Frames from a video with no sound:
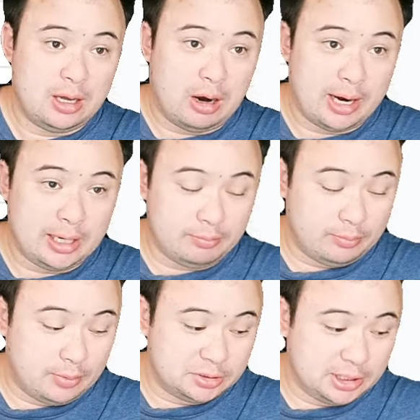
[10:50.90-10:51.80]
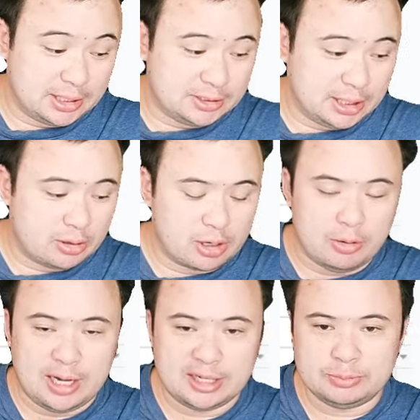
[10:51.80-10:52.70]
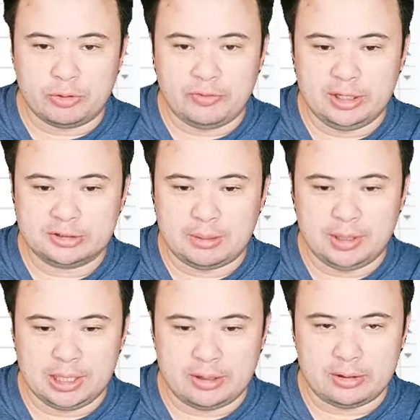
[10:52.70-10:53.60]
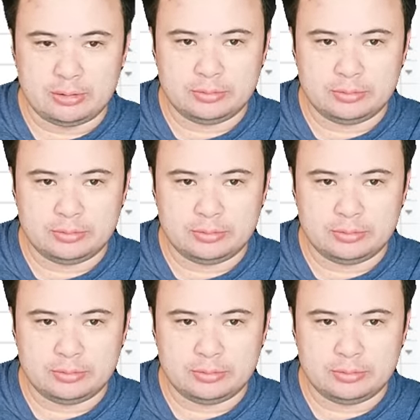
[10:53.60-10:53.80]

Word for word: All right, I'll see you guys later. Go Hawks. More videos coming later.